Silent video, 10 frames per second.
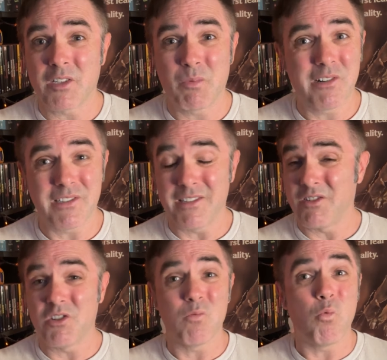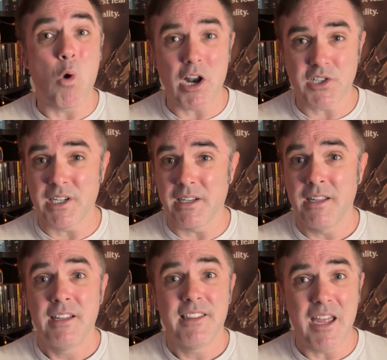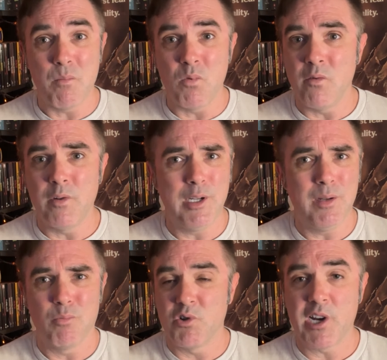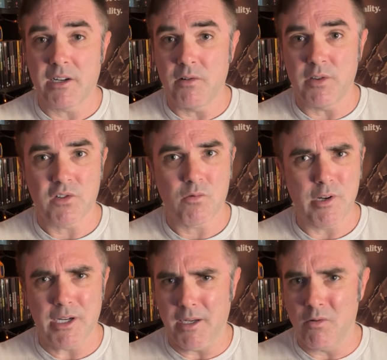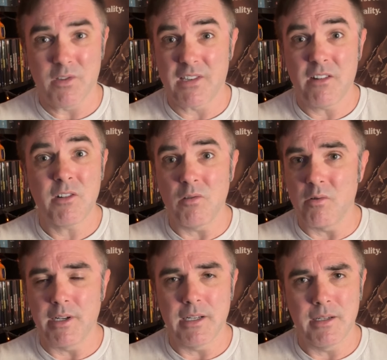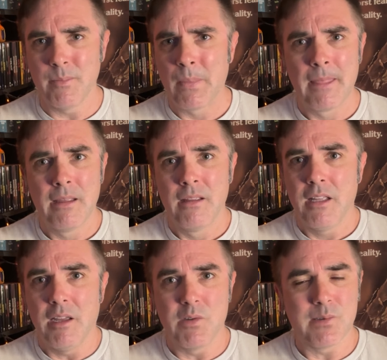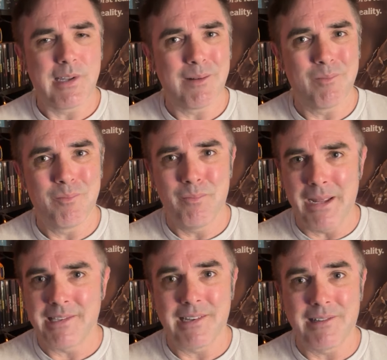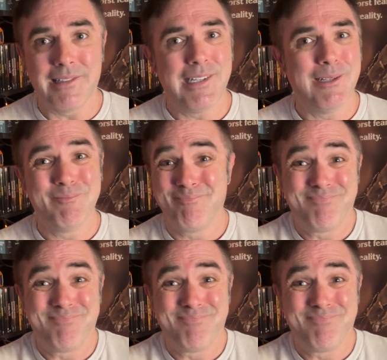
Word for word: experiences, just watching that movie projected on screen on celluloid. It it was like basically